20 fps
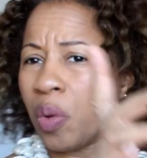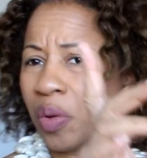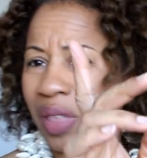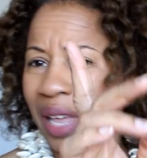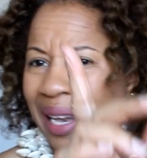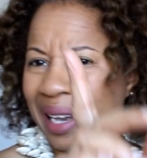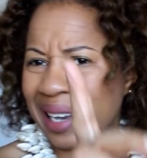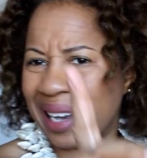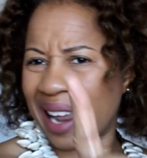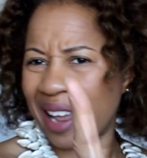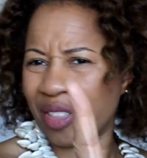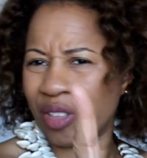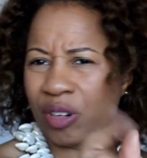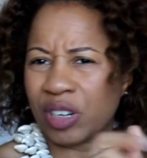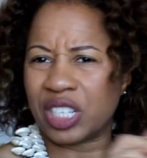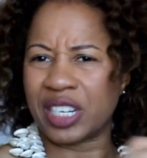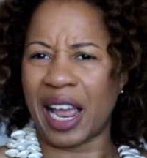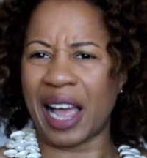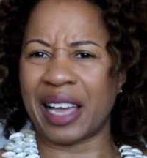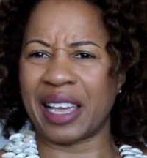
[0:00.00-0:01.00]
with a
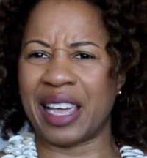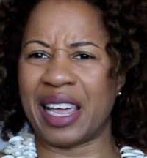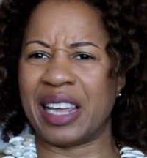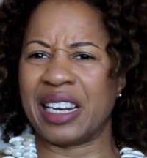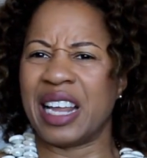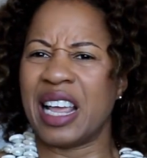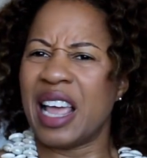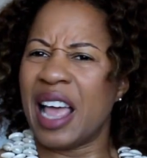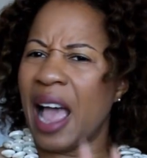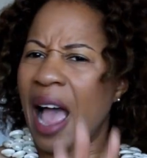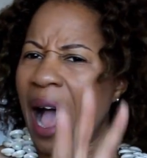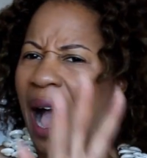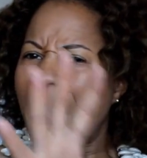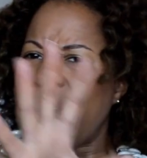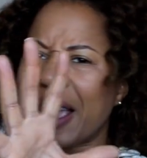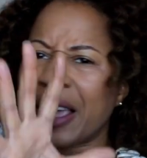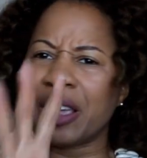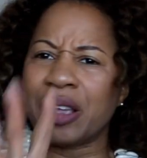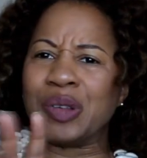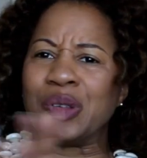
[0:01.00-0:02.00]
leather jacket.
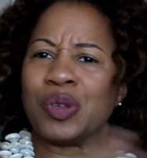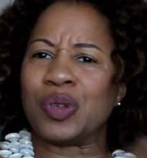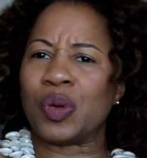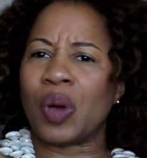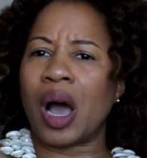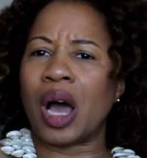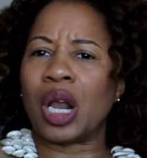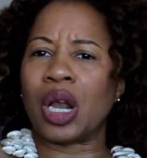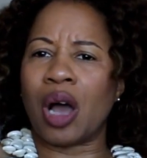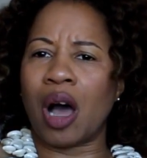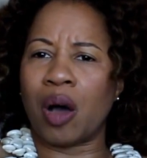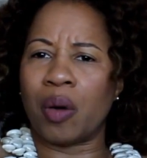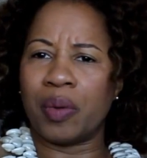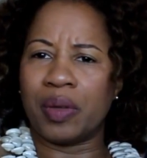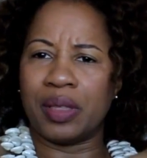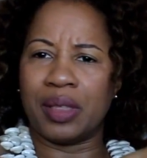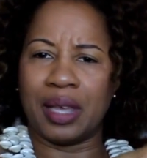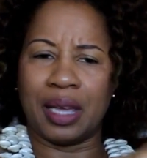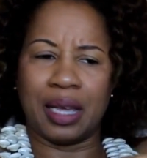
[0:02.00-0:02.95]
I can do a lot with